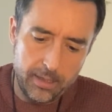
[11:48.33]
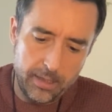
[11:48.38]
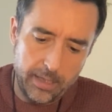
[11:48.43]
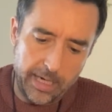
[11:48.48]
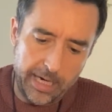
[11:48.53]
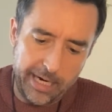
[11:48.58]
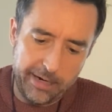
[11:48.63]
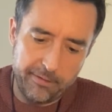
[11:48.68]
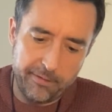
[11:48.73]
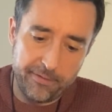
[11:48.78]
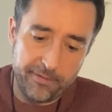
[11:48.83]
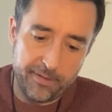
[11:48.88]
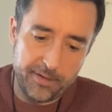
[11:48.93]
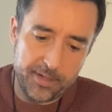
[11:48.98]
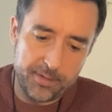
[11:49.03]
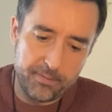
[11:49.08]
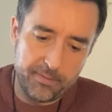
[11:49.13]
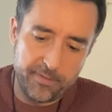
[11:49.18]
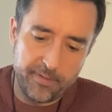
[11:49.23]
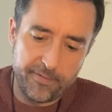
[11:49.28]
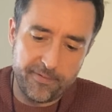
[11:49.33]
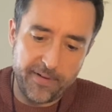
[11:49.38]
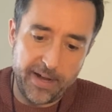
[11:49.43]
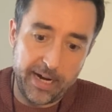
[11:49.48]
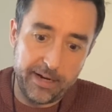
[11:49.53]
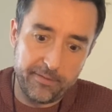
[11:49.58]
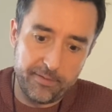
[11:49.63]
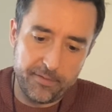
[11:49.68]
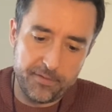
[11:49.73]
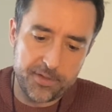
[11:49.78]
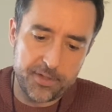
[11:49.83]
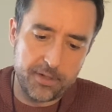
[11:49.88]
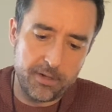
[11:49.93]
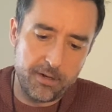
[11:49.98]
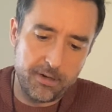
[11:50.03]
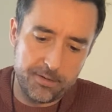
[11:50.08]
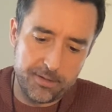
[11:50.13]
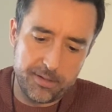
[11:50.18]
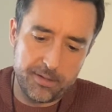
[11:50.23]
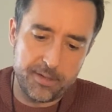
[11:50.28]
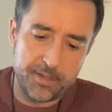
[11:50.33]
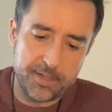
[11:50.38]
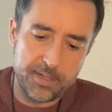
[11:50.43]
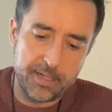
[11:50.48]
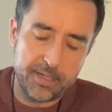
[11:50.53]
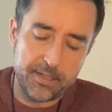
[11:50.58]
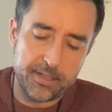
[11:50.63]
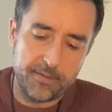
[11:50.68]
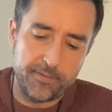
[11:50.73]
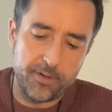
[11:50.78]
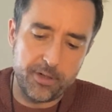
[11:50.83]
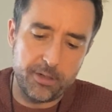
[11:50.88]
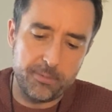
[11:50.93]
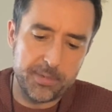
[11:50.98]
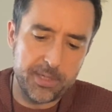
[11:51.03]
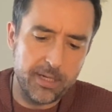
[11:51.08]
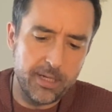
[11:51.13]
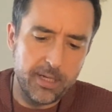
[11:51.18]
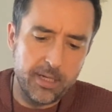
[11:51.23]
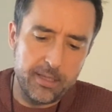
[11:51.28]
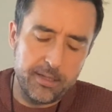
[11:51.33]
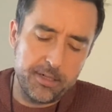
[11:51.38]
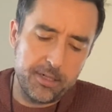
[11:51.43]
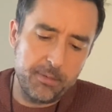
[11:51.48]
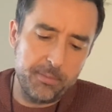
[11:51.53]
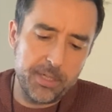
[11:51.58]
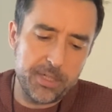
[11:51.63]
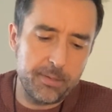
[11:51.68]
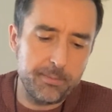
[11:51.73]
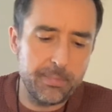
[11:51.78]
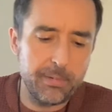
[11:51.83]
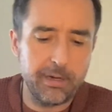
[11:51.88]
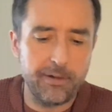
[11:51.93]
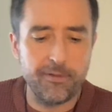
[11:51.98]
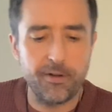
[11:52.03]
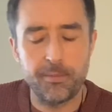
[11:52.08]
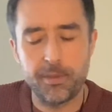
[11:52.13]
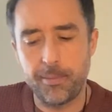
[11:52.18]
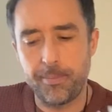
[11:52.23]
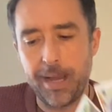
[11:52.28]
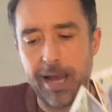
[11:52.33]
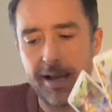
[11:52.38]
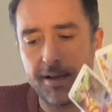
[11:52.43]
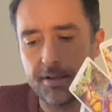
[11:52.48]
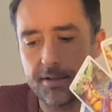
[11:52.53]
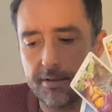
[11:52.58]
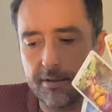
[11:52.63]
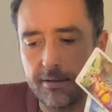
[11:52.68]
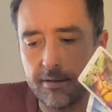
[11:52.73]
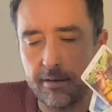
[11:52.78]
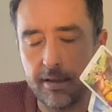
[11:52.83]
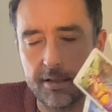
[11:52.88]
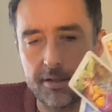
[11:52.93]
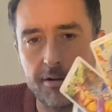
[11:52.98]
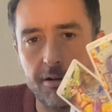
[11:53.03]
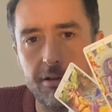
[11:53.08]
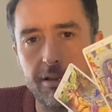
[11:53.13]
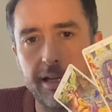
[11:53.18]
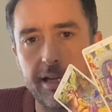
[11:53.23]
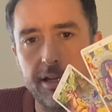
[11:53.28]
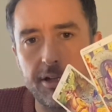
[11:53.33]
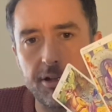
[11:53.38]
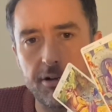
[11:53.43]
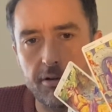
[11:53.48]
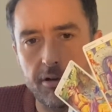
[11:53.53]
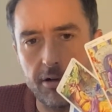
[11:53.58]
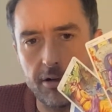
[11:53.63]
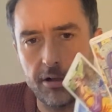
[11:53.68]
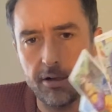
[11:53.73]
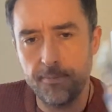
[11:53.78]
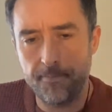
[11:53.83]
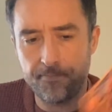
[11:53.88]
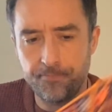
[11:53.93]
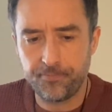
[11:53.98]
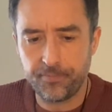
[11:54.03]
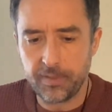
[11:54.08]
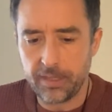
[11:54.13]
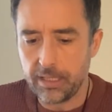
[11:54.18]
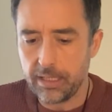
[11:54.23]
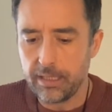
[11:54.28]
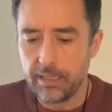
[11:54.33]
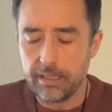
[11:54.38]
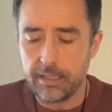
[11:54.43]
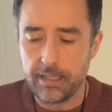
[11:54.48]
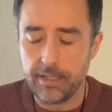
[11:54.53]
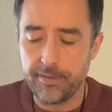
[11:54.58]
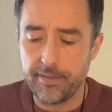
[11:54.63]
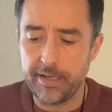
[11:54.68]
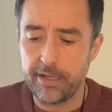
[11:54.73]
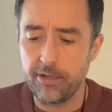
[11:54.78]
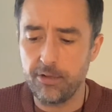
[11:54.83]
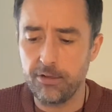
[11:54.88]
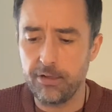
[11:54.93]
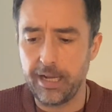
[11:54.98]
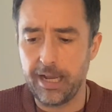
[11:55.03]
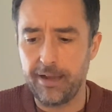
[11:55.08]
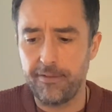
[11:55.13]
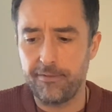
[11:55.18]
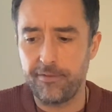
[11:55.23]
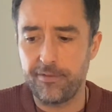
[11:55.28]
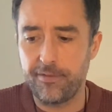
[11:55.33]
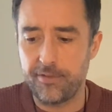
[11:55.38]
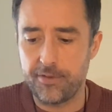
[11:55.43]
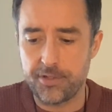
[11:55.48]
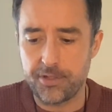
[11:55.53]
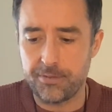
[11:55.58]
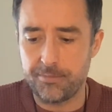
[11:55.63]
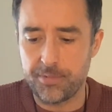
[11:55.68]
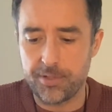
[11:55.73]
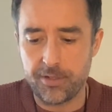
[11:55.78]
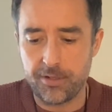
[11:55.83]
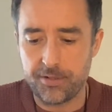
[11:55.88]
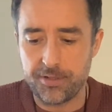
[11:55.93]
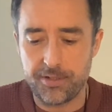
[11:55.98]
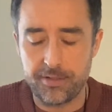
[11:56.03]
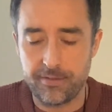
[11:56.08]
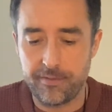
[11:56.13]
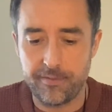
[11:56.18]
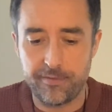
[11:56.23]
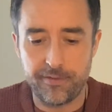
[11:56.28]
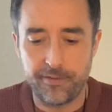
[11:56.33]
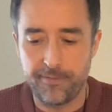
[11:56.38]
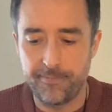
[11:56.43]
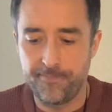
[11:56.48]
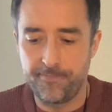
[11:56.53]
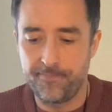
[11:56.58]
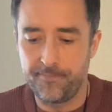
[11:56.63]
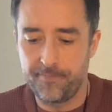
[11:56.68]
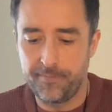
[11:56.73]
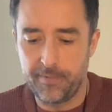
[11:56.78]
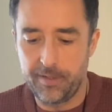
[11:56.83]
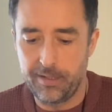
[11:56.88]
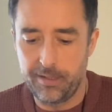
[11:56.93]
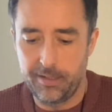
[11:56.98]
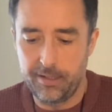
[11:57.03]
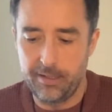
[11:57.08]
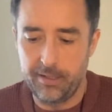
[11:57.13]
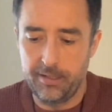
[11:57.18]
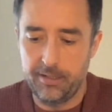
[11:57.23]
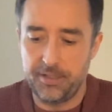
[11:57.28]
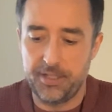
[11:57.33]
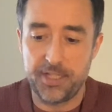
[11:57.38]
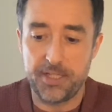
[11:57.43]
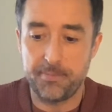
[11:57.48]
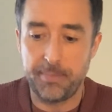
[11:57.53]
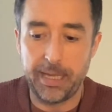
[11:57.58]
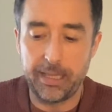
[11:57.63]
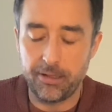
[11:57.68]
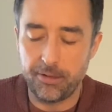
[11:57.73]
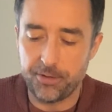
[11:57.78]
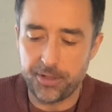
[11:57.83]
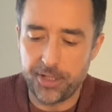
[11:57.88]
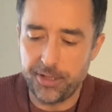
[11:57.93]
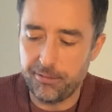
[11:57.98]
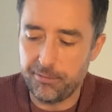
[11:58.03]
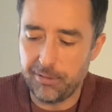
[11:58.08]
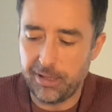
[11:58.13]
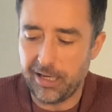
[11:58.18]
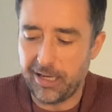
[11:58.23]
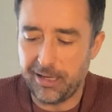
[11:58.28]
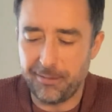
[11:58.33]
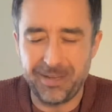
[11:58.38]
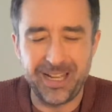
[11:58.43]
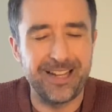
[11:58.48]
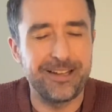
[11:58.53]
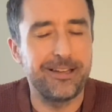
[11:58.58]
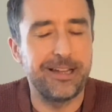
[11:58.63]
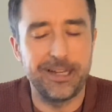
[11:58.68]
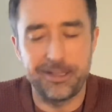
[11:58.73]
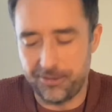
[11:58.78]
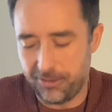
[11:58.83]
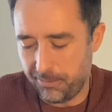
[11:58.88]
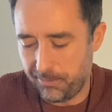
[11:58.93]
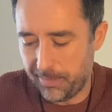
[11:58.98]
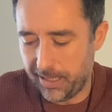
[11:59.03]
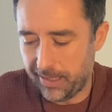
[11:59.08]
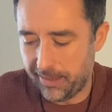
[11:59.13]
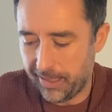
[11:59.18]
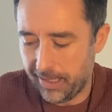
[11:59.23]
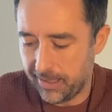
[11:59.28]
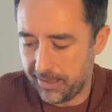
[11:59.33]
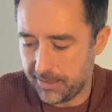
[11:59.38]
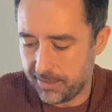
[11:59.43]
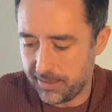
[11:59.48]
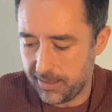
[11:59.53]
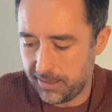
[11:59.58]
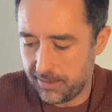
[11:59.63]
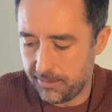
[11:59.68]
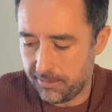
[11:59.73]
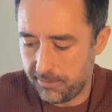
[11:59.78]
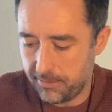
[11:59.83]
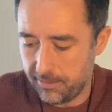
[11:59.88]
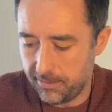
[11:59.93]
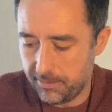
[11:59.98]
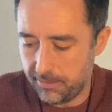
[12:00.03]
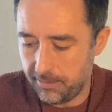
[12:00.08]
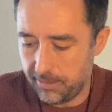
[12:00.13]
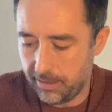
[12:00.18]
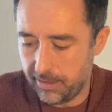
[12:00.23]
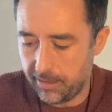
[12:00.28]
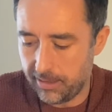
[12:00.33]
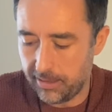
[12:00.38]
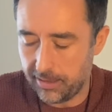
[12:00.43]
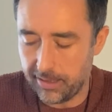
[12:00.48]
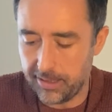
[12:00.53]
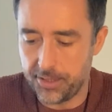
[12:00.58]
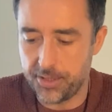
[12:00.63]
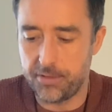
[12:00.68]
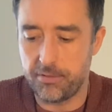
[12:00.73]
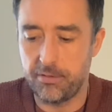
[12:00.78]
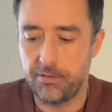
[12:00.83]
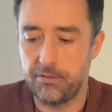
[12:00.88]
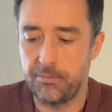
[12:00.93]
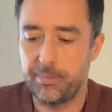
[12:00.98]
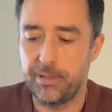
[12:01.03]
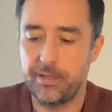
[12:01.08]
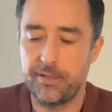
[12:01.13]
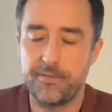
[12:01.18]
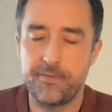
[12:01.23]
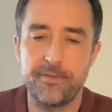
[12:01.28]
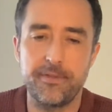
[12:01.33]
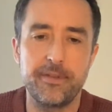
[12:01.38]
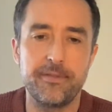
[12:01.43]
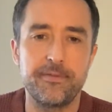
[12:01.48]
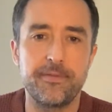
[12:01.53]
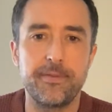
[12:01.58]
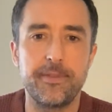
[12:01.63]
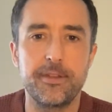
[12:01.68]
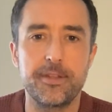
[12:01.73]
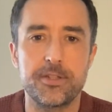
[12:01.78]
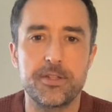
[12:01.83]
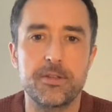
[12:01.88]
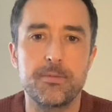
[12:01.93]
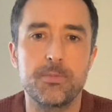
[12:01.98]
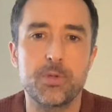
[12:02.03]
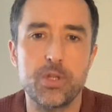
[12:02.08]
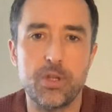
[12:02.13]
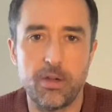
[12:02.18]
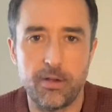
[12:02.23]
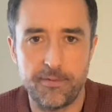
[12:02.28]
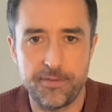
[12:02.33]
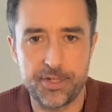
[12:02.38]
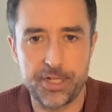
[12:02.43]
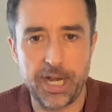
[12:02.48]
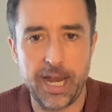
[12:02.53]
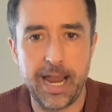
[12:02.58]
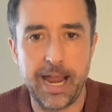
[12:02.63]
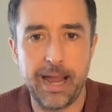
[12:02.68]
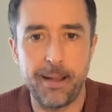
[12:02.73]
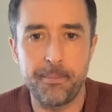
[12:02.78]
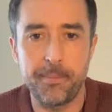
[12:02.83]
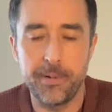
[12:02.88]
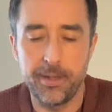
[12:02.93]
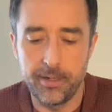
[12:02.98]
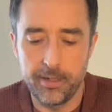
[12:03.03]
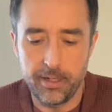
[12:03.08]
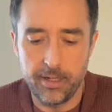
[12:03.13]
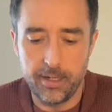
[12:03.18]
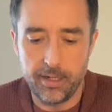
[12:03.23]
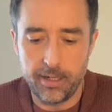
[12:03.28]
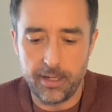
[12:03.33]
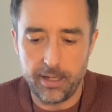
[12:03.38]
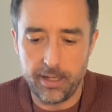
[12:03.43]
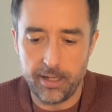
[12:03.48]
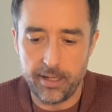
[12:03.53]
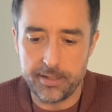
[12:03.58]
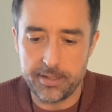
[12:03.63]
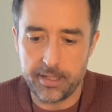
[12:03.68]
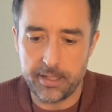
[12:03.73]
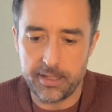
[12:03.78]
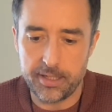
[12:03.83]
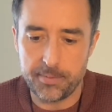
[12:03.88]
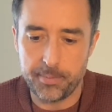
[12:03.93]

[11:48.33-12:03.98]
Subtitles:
Hierophant is with the Five of Swords and the Six of Cups. This could be somebody from the past that's not letting you go. They could have some sort of spell on you, and I don't mean that as in literal, but there's some sort of charm to this